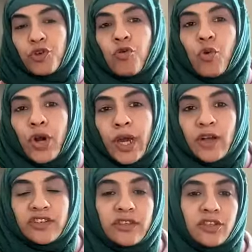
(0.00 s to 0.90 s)
your
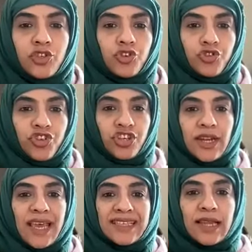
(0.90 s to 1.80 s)
workouts and the
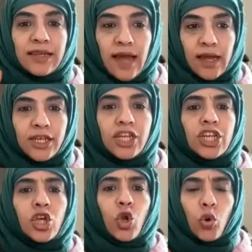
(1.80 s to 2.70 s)
nutrition as a
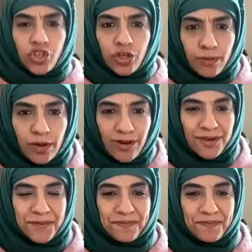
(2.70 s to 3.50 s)
non-negotiable,